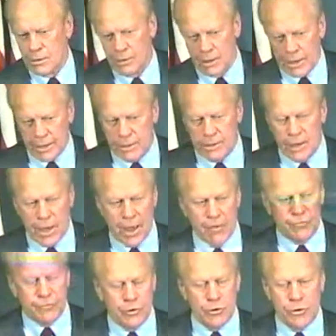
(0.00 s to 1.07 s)
late in the
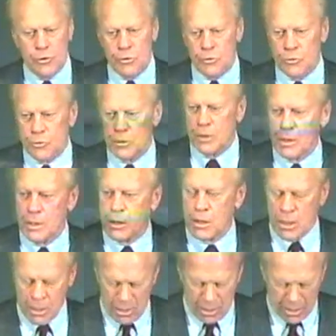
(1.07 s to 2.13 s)
afternoon,
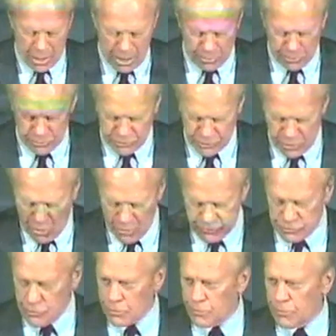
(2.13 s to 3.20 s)
I was the
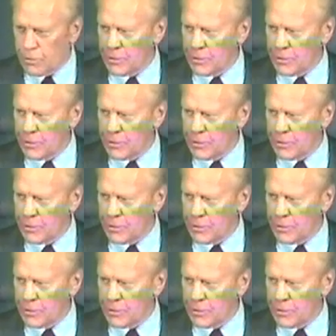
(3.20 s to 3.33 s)
officer of the